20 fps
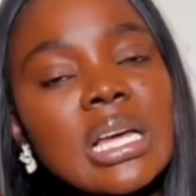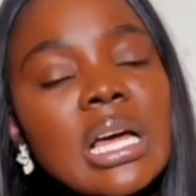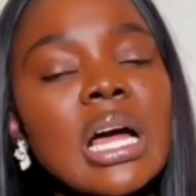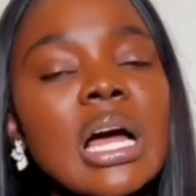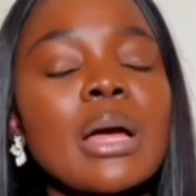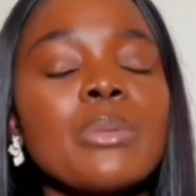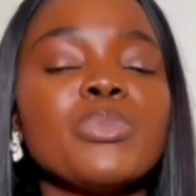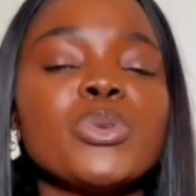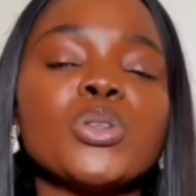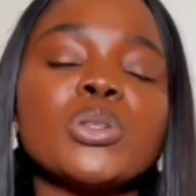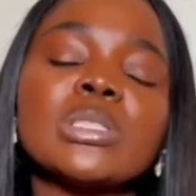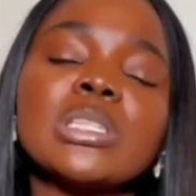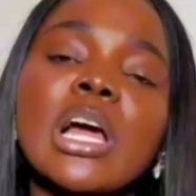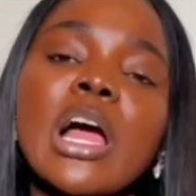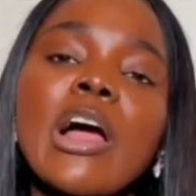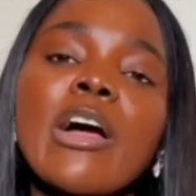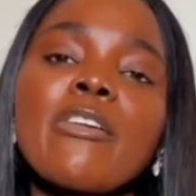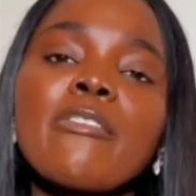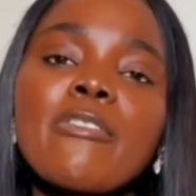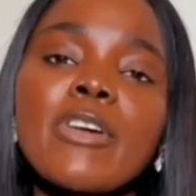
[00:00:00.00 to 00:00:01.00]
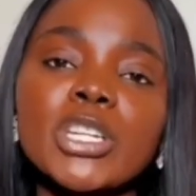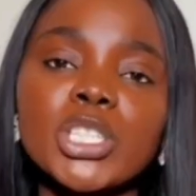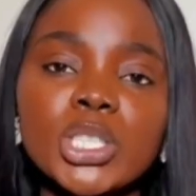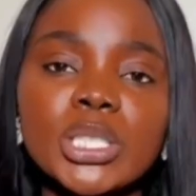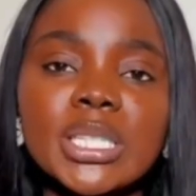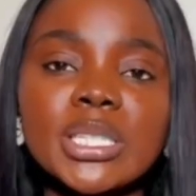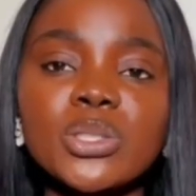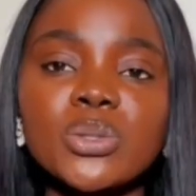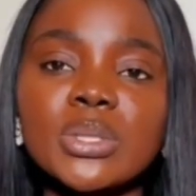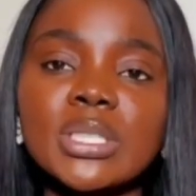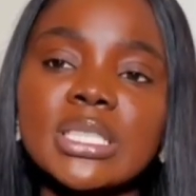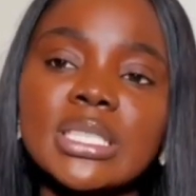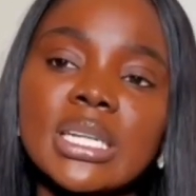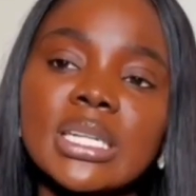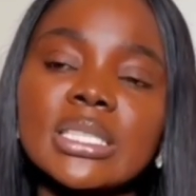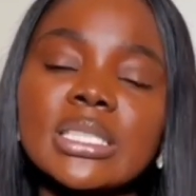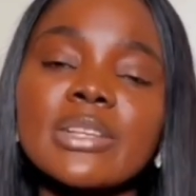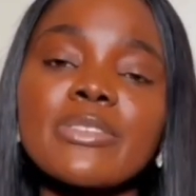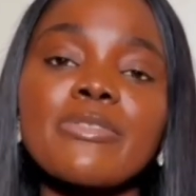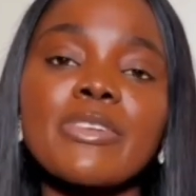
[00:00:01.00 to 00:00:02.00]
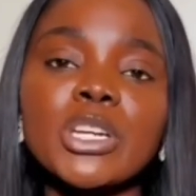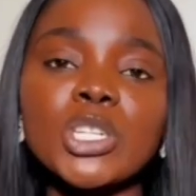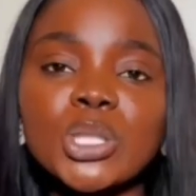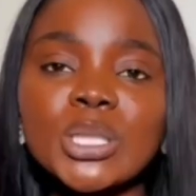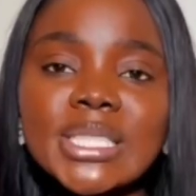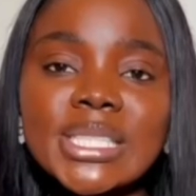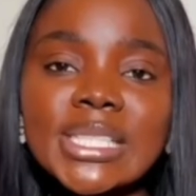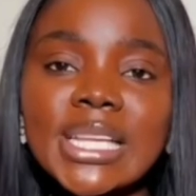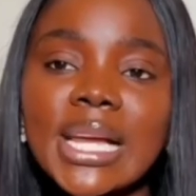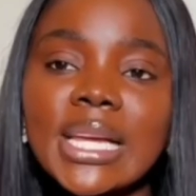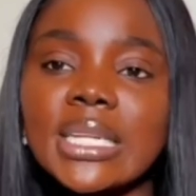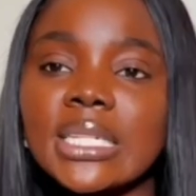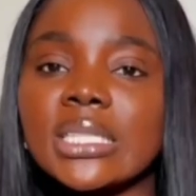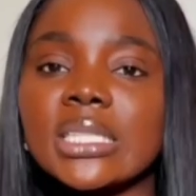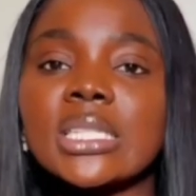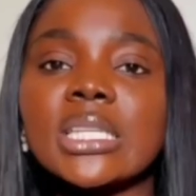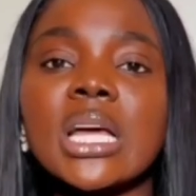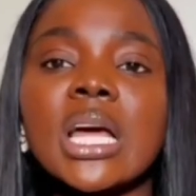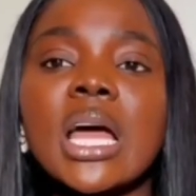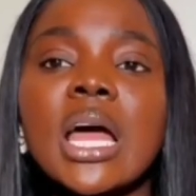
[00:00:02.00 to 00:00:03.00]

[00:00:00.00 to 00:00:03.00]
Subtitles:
I build fashion enthusiasts, fashion stylists,